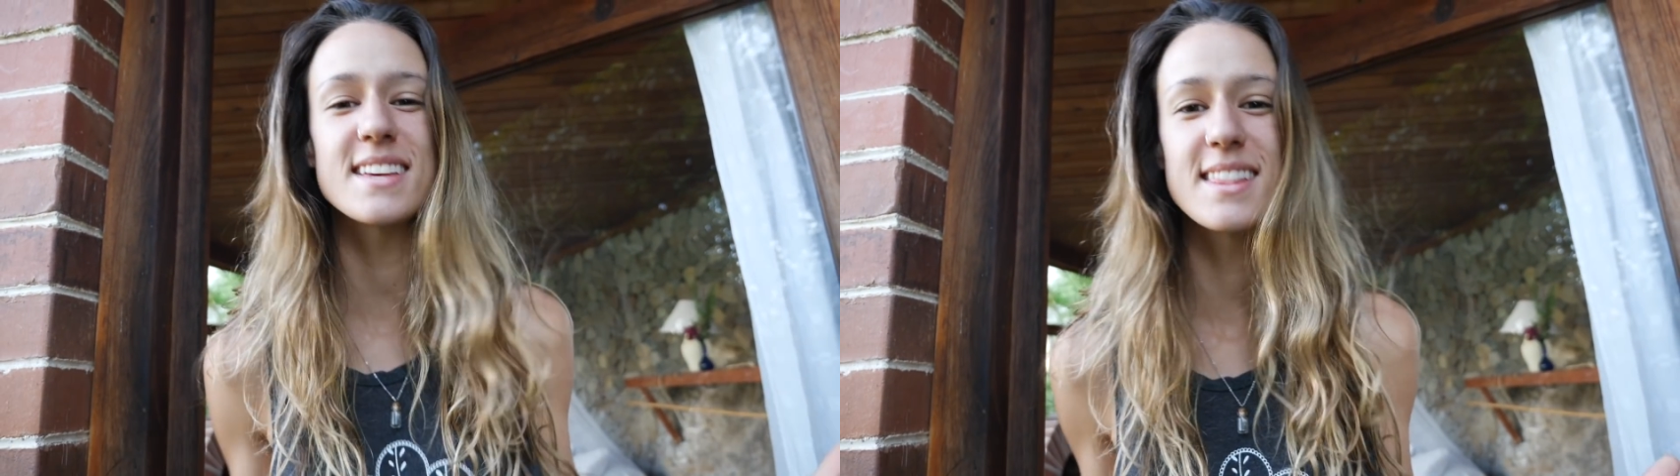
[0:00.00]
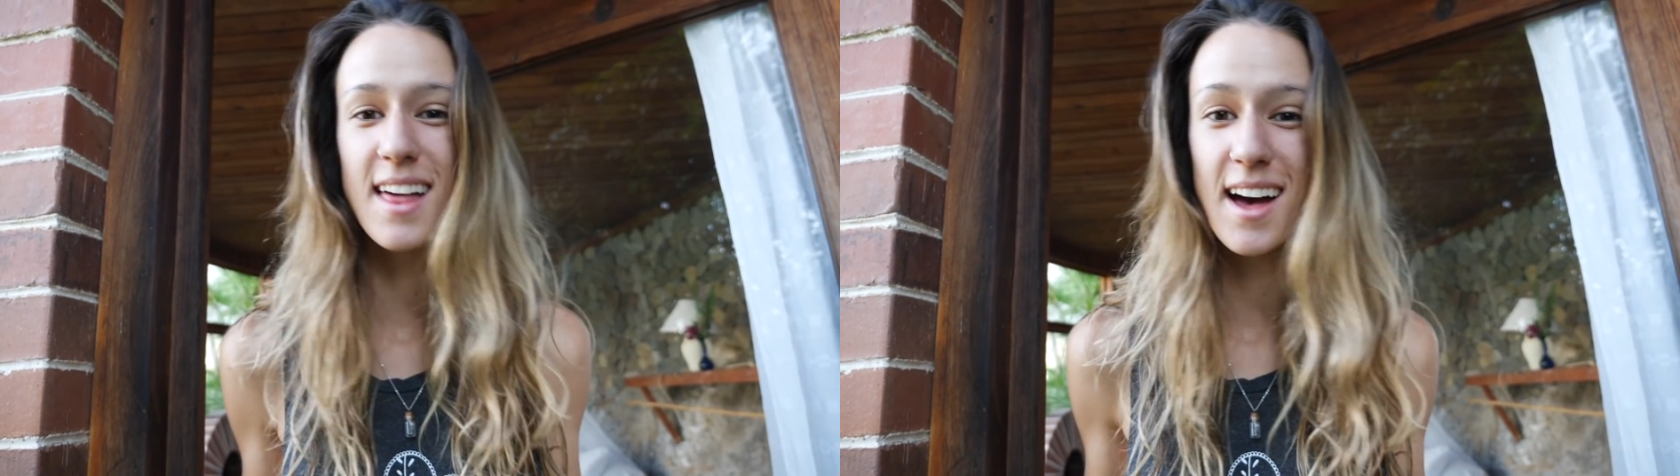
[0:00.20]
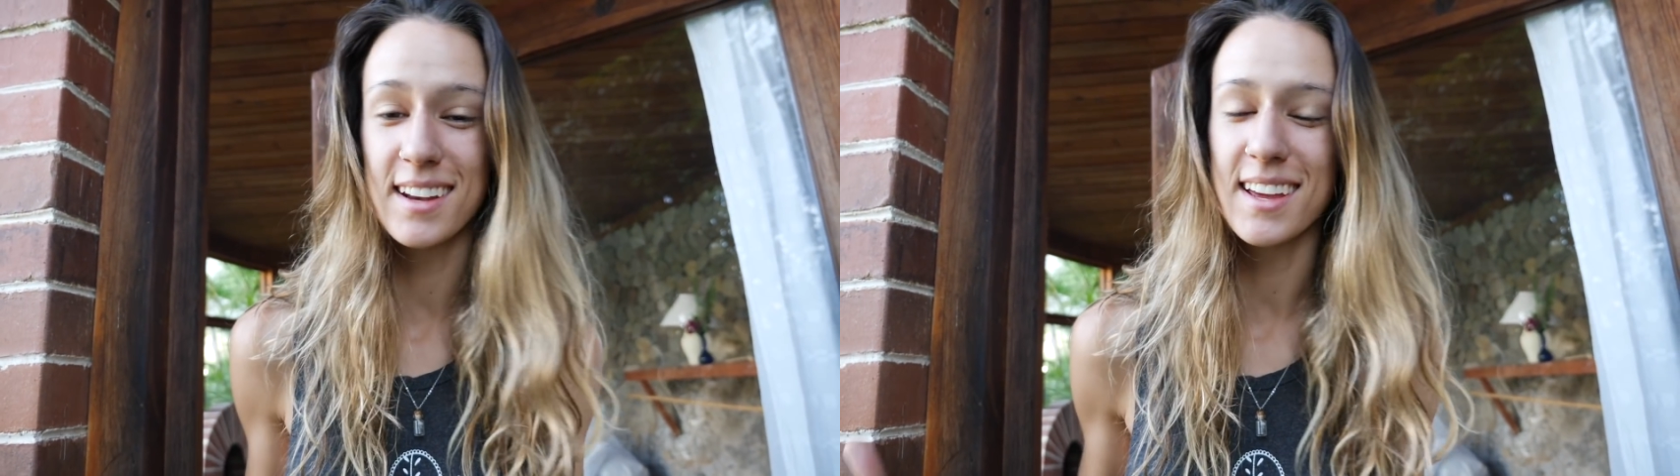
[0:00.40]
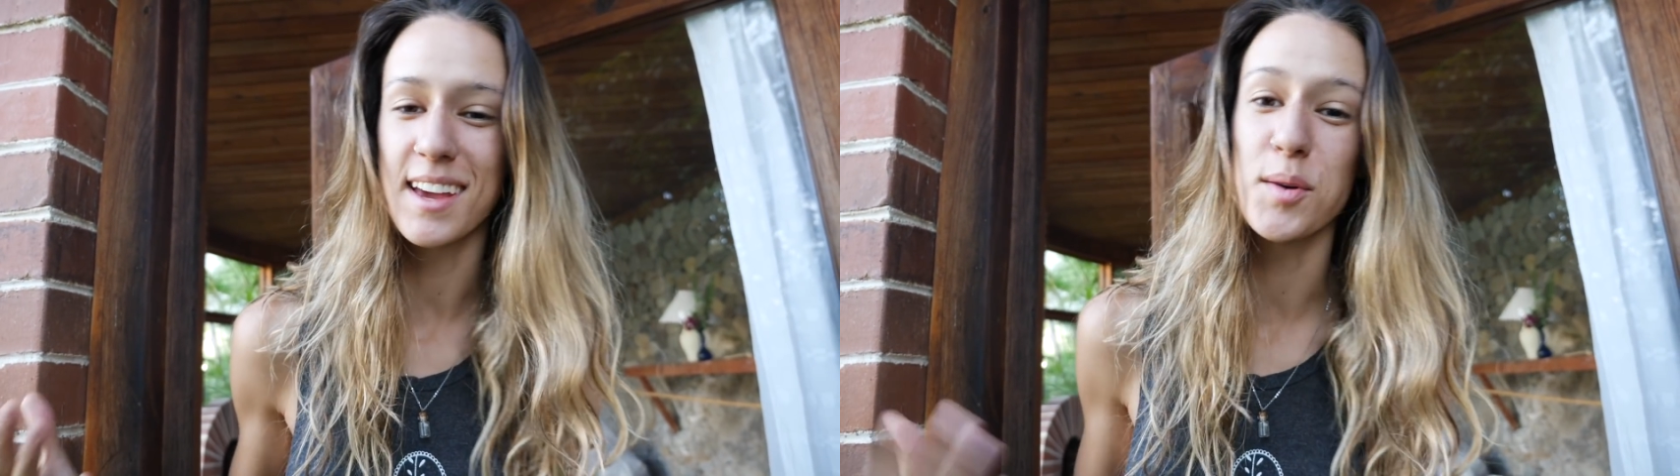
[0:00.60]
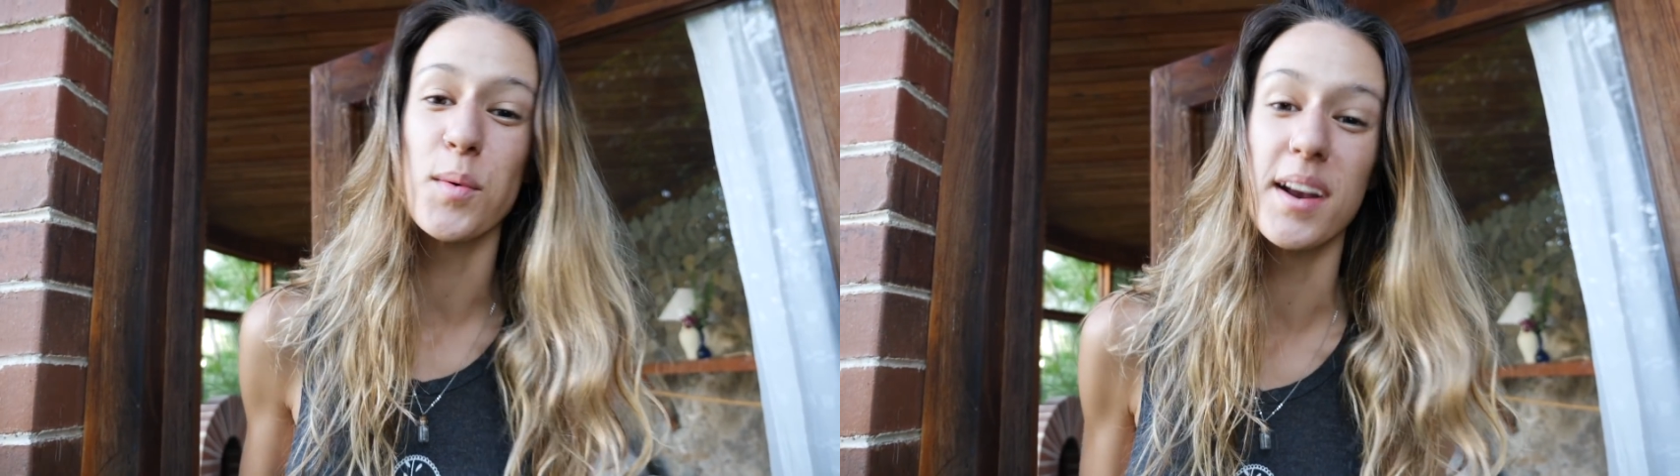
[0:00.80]
Tezcatlipocan
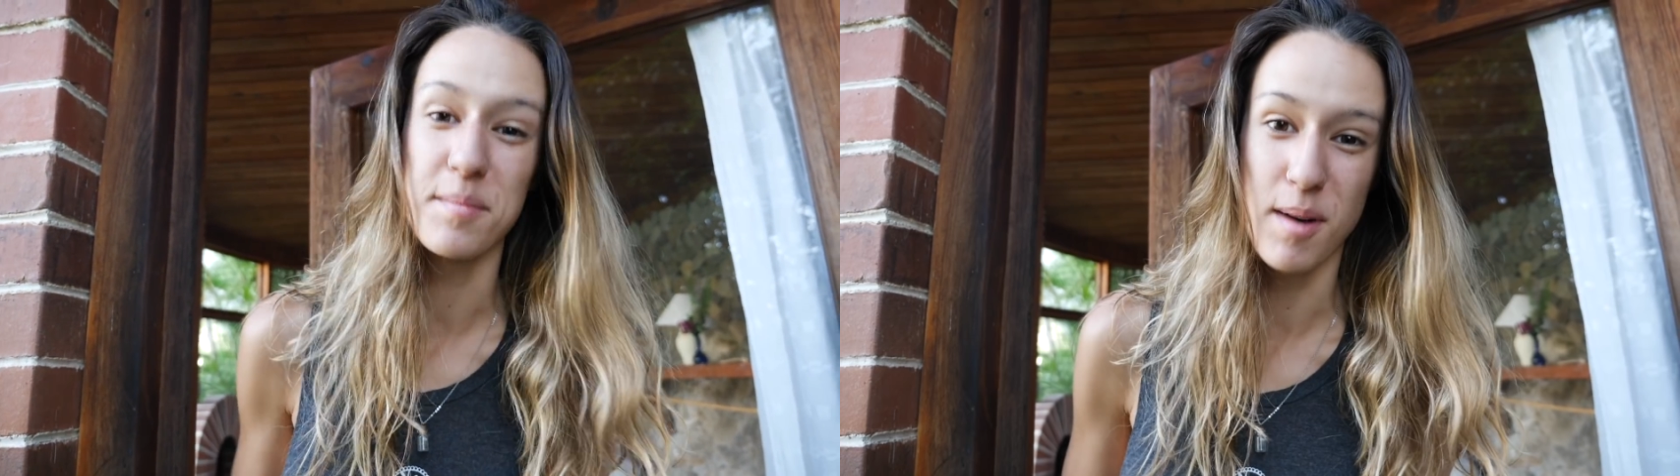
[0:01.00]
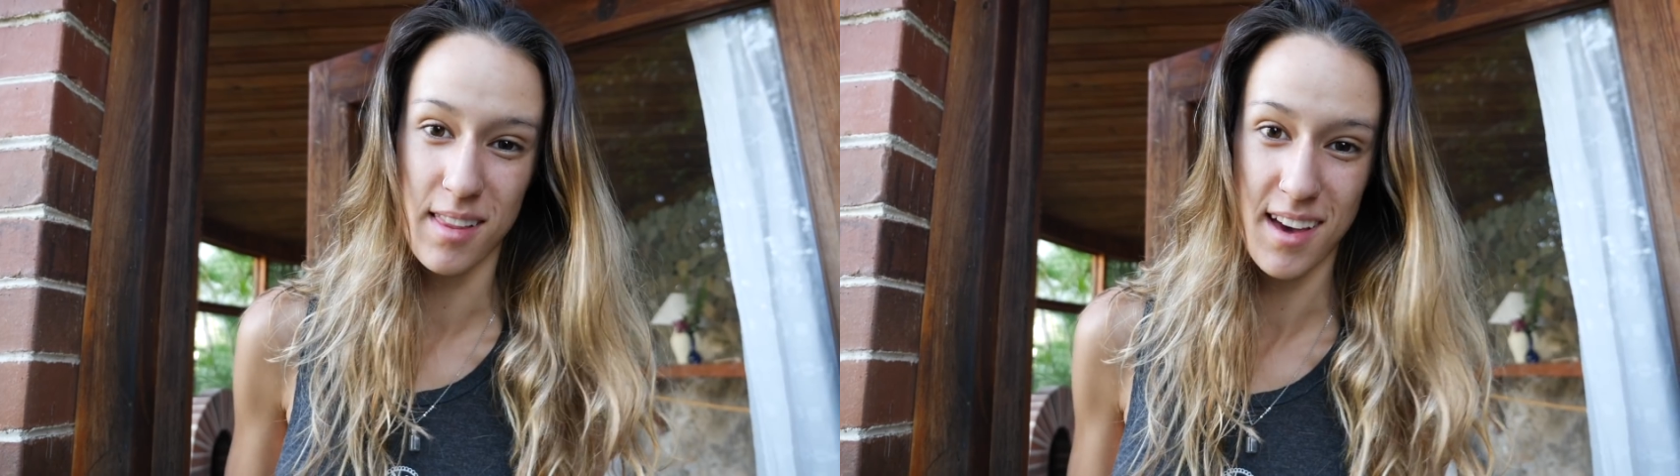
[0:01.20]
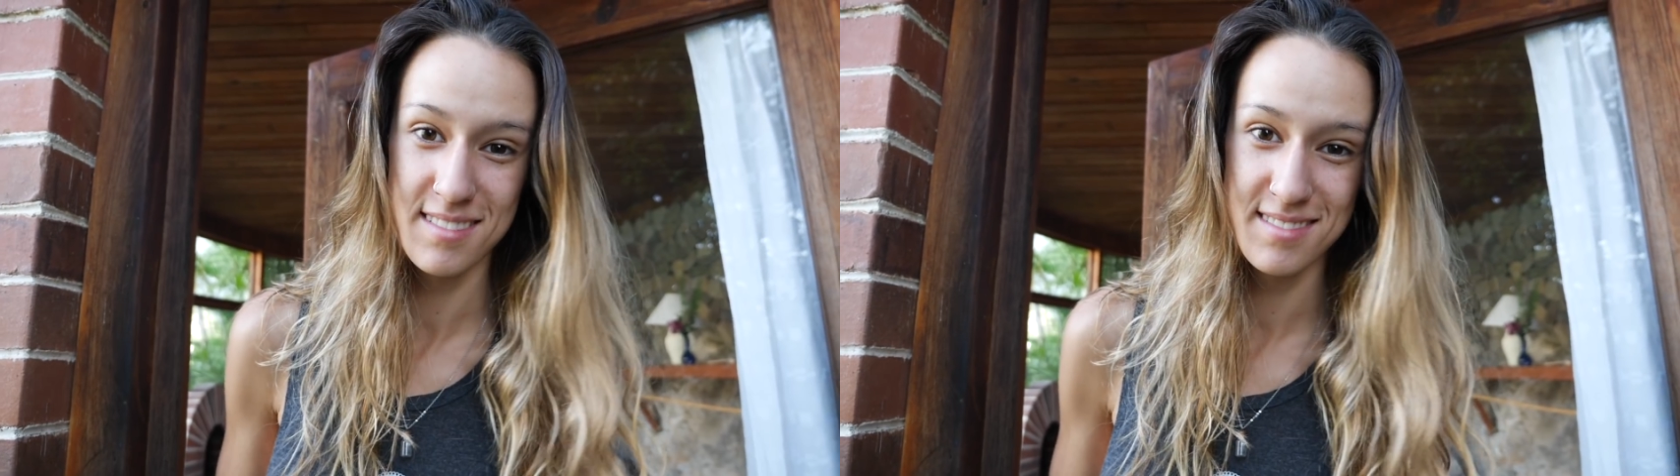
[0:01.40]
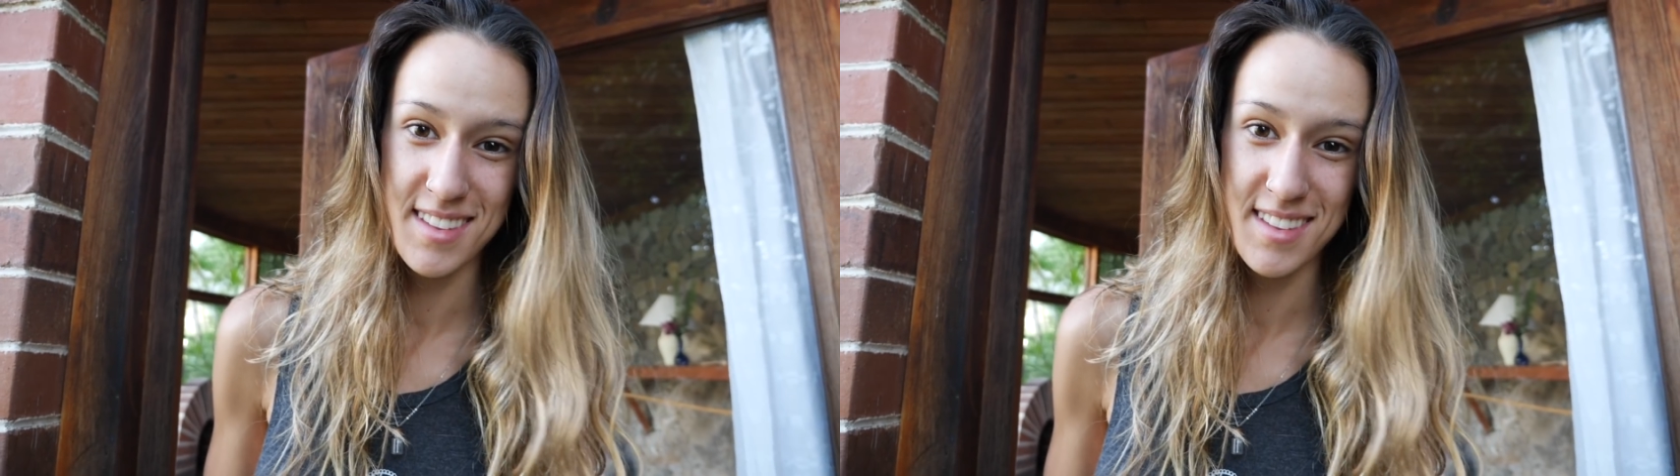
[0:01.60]
in Guatemala.